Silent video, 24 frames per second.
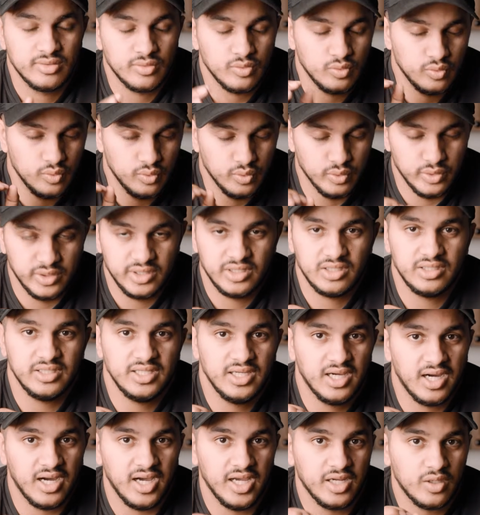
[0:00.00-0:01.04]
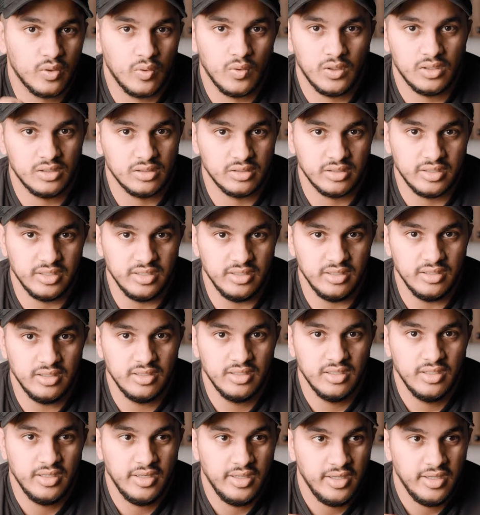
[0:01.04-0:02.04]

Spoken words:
really high quality,